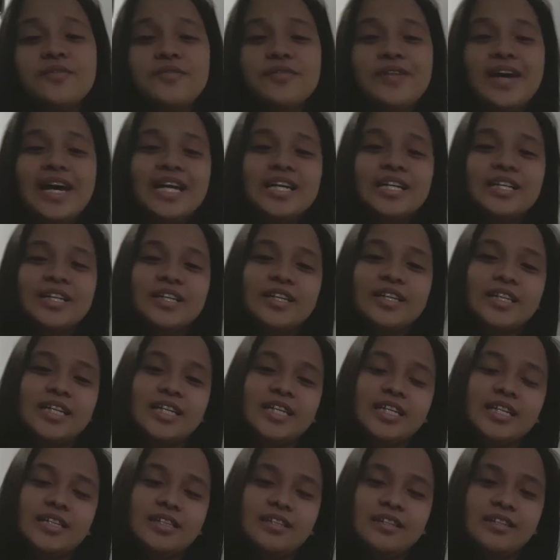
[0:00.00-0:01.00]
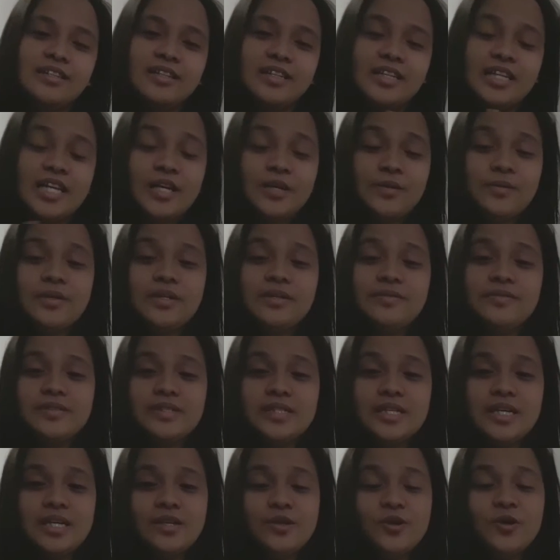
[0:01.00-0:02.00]
Fangirl and like what I've
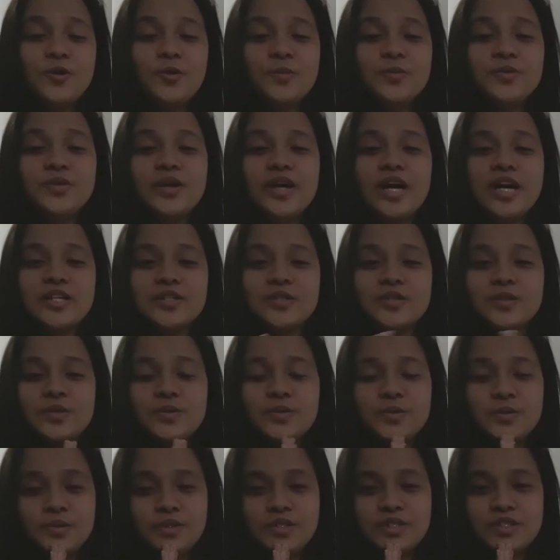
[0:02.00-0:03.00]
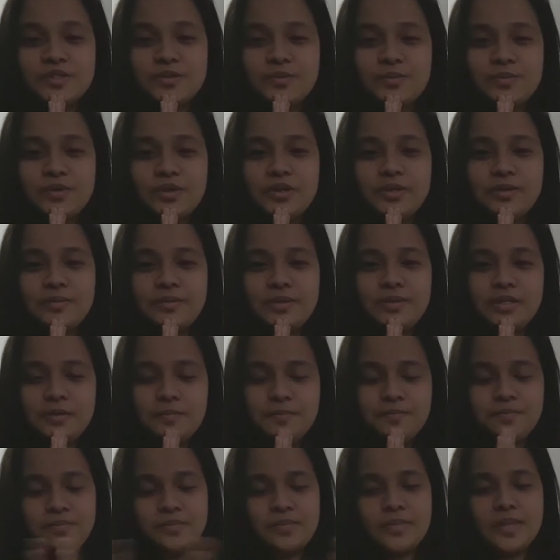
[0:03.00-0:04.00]
said hope you guys will support
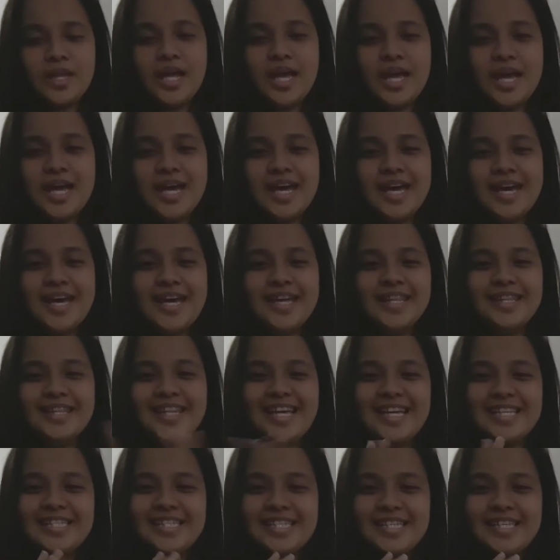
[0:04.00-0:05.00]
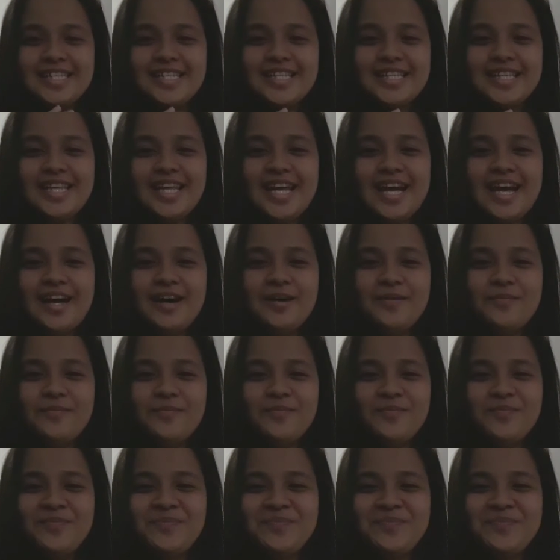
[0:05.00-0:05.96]
me and that's it um